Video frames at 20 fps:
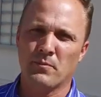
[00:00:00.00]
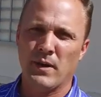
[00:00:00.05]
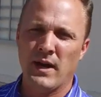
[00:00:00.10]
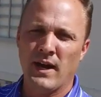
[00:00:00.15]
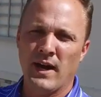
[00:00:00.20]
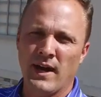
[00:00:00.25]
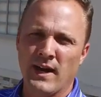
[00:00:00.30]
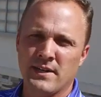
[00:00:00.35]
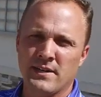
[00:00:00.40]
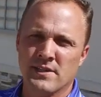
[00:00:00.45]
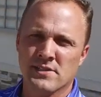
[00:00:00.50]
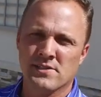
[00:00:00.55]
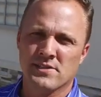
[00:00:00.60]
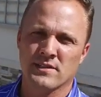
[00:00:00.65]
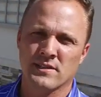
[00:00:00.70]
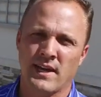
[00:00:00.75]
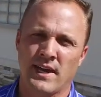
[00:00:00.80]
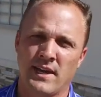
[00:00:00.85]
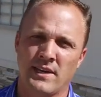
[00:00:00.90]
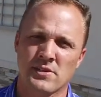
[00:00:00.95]
behind us,
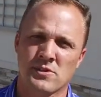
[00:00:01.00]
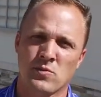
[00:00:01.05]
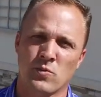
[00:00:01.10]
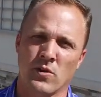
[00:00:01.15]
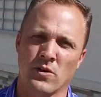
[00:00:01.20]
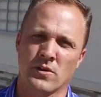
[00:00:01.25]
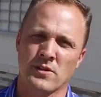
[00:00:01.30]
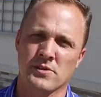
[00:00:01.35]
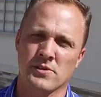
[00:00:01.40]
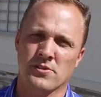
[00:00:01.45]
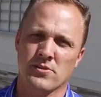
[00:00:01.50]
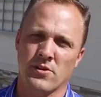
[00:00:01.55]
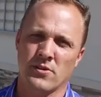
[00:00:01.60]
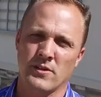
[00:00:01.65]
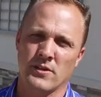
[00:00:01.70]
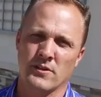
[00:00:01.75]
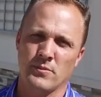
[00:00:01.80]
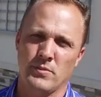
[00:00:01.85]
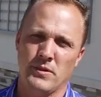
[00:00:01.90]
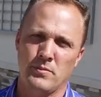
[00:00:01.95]
the lattice work is
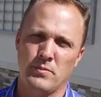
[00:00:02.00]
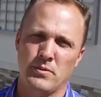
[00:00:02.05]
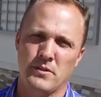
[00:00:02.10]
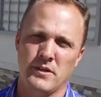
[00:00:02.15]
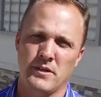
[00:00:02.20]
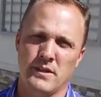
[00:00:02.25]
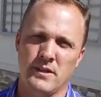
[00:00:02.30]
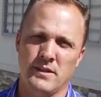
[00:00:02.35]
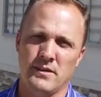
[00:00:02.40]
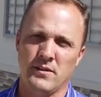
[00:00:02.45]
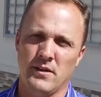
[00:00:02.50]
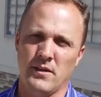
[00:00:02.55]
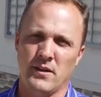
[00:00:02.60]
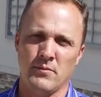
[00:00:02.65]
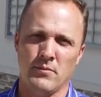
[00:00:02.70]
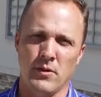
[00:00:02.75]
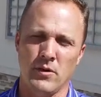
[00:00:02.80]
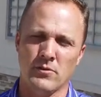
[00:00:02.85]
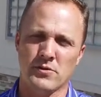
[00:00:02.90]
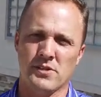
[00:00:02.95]
starting to be put in
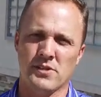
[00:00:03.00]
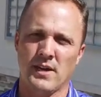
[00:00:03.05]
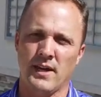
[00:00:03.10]
on both